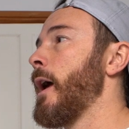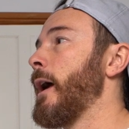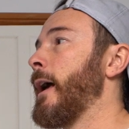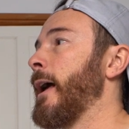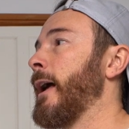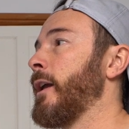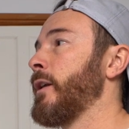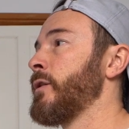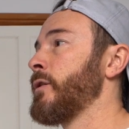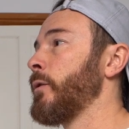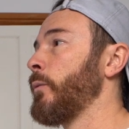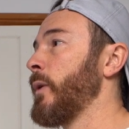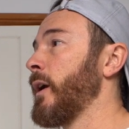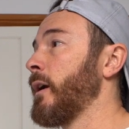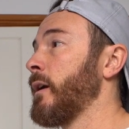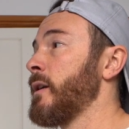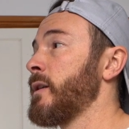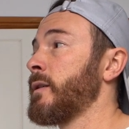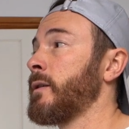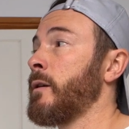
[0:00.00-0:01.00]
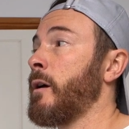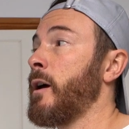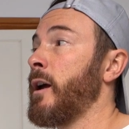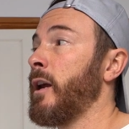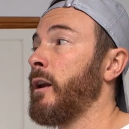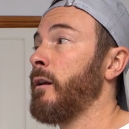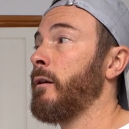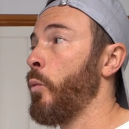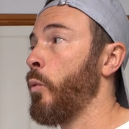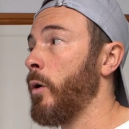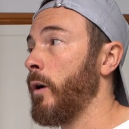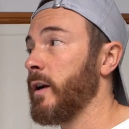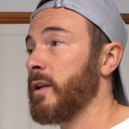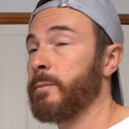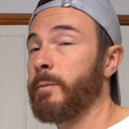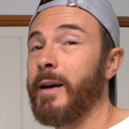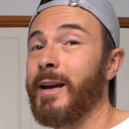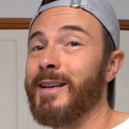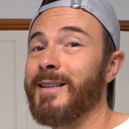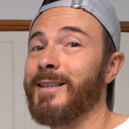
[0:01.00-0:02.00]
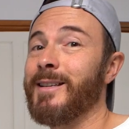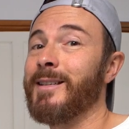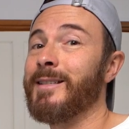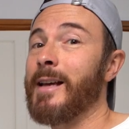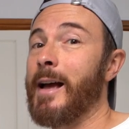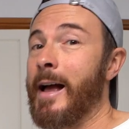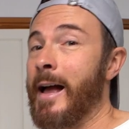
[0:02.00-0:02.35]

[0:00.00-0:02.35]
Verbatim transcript: and we can assign workspaces